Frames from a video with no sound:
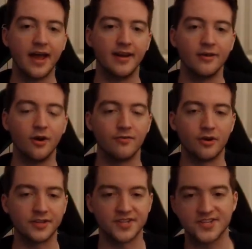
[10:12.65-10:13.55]
And
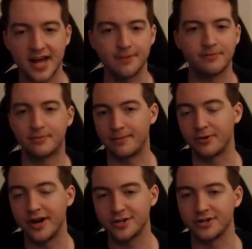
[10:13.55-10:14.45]
overall, the setup, the
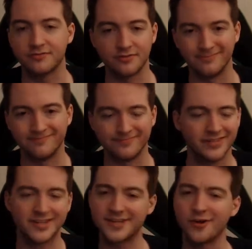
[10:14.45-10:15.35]
preparation from
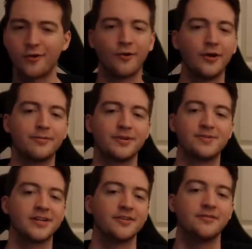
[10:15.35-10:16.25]
a disc or holy
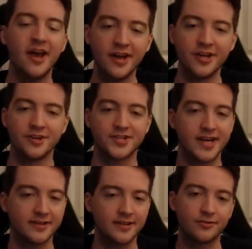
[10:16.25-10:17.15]
perspective, you're
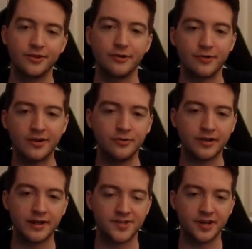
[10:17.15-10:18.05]
cycling through your raid
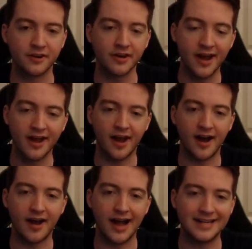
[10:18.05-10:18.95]
cooldowns here.
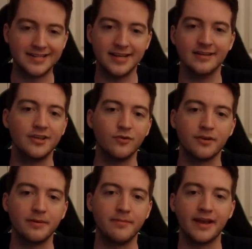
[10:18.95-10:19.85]
Ideally, you
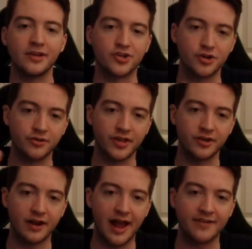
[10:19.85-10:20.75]
want to be making sure
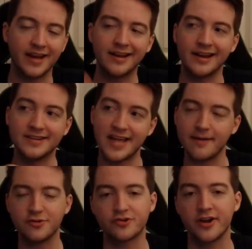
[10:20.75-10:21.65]
that you're having any kind of
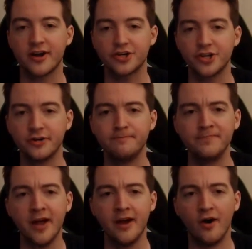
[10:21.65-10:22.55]
damage
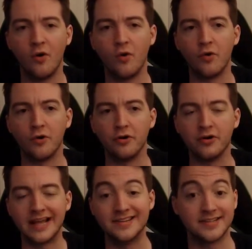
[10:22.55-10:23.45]
reduction
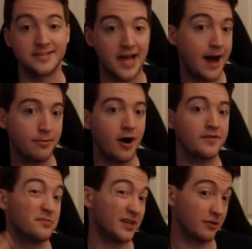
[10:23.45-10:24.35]
or instant
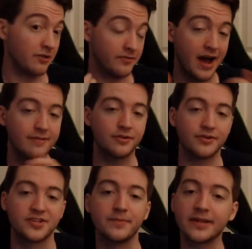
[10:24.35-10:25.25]
top-offs from like a revival
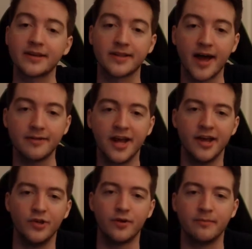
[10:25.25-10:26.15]
or something like that.
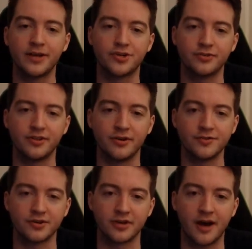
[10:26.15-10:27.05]
You want to make sure that
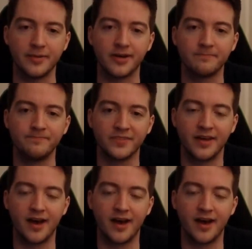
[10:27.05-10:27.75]
those are coming